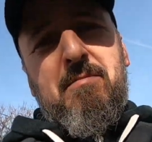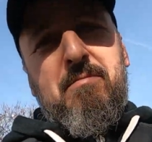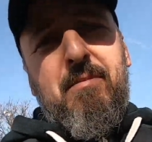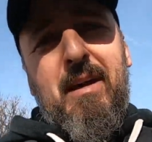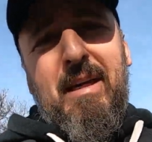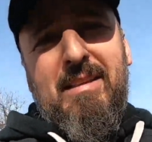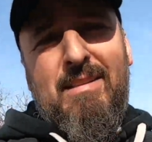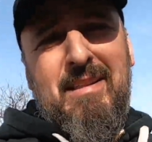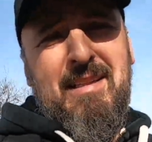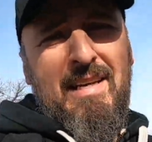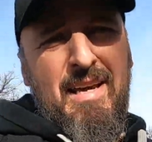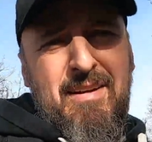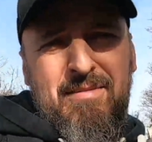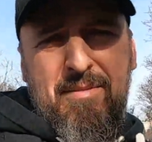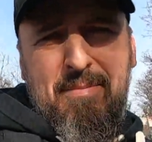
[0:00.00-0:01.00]
Basically
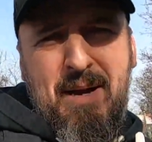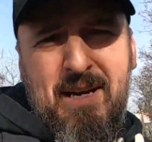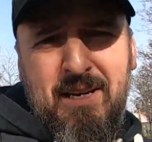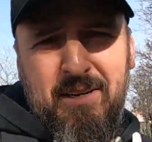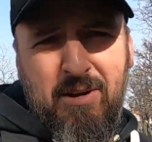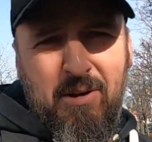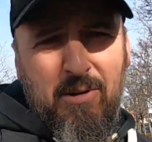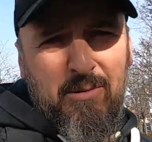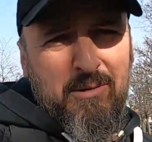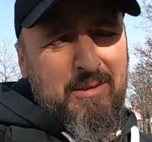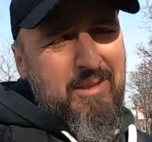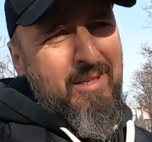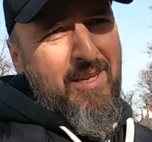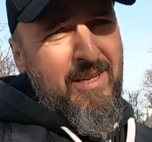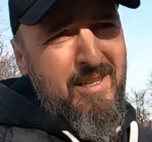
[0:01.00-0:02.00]
everybody knows
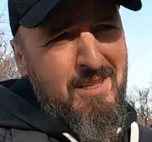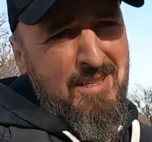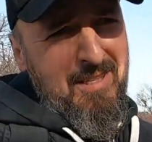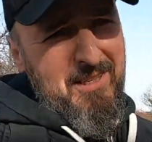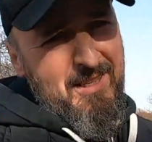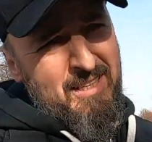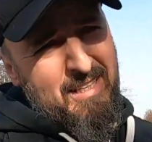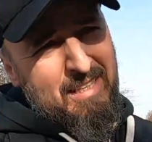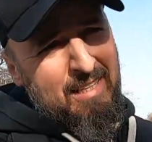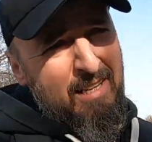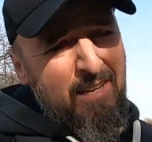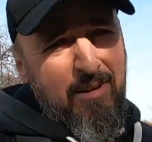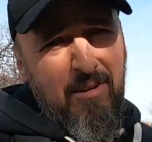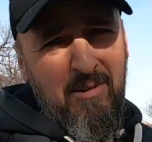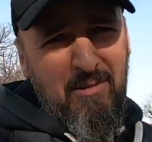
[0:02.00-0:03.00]

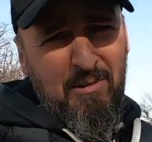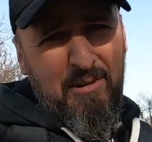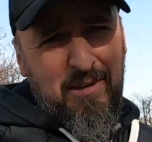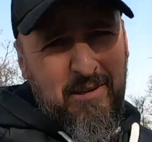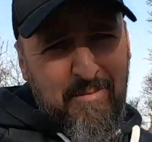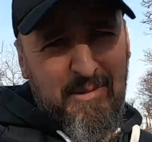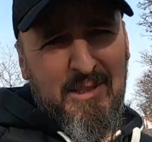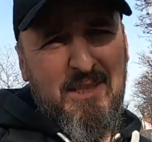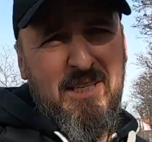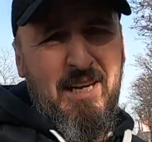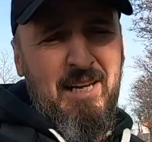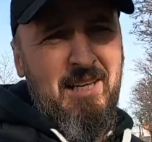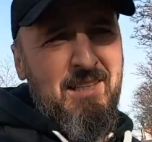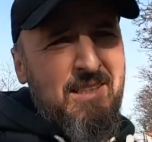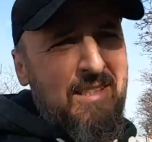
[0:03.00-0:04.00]
that owning a
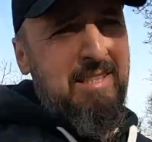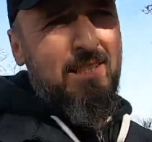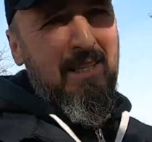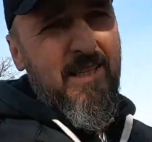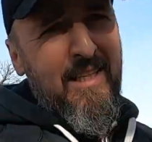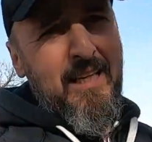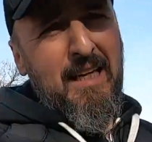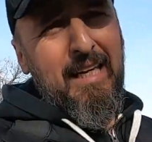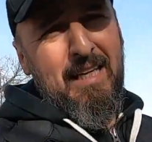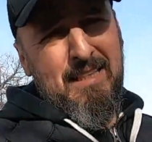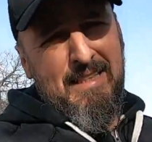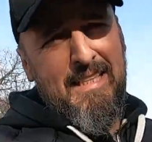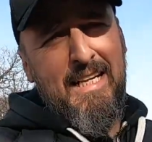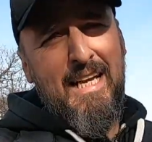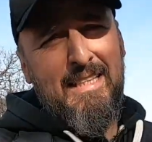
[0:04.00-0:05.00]
Mercedes
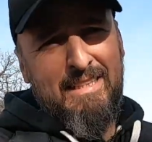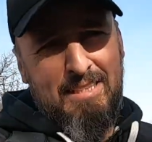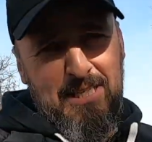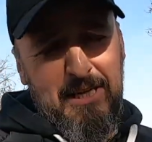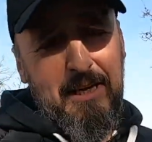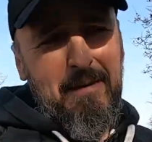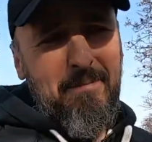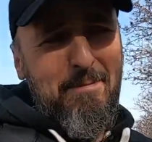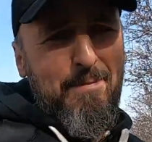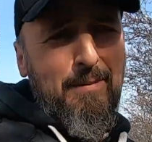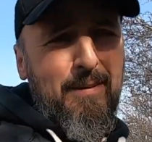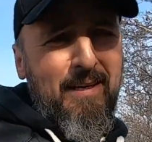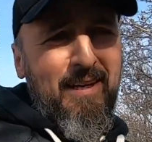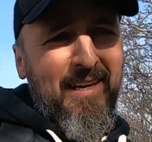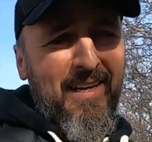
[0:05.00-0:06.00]
is not cheap,
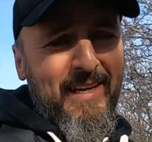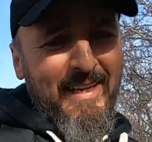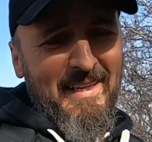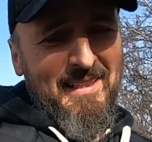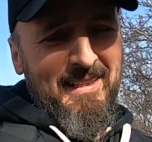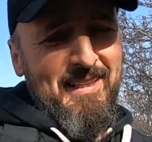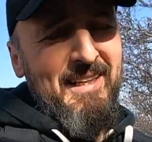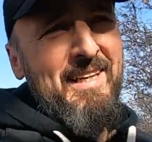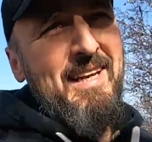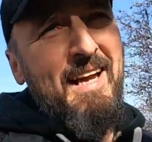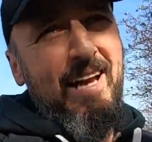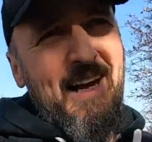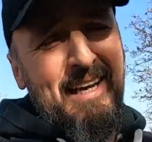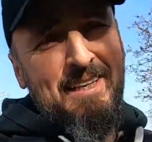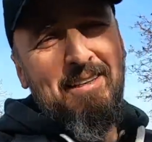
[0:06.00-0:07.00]
and
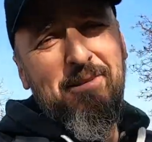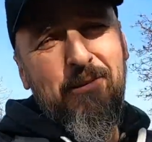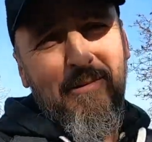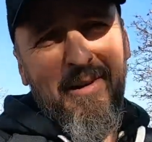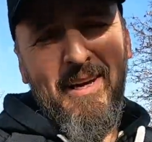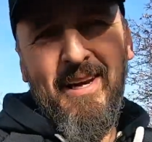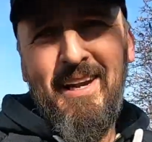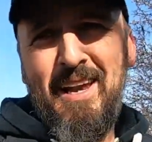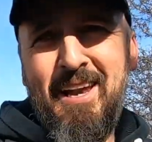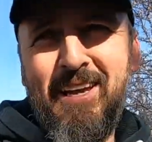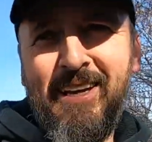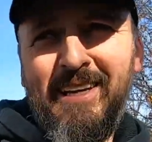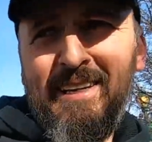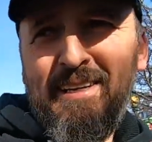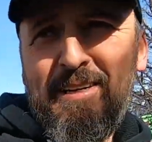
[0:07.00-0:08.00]
I agree,
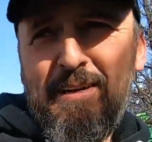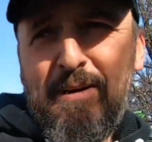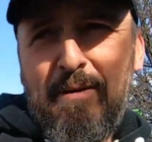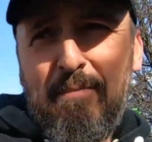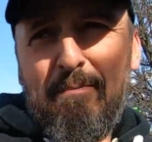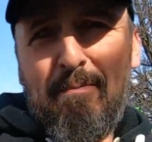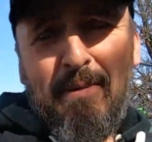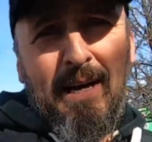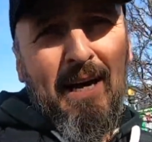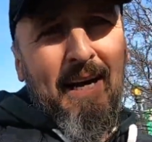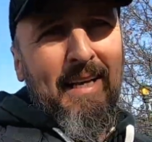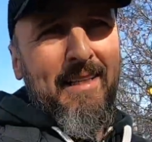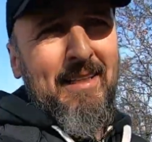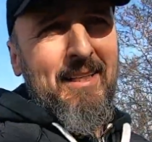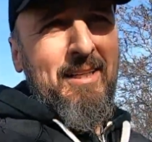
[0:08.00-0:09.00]

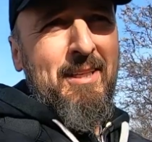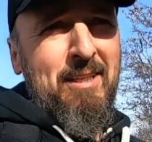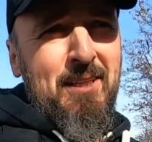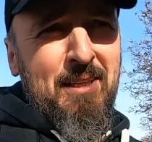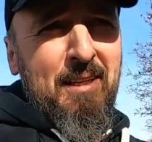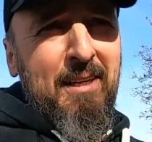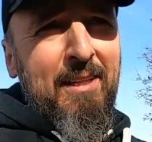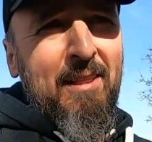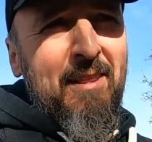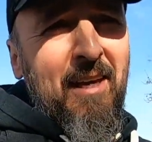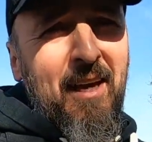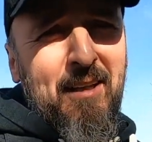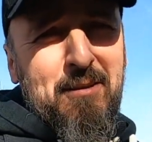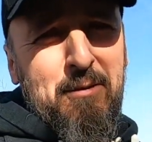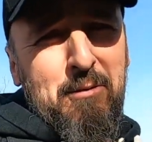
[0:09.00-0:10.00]
but
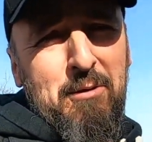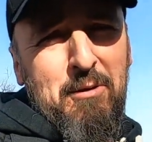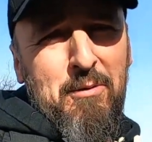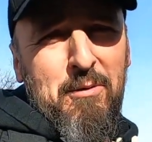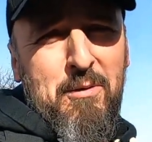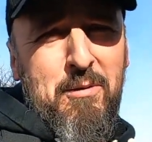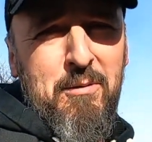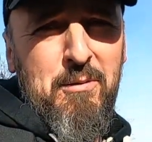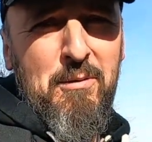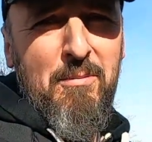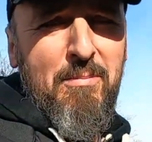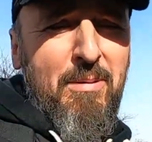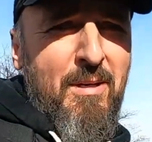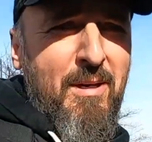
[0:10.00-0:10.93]
thanks to YouTube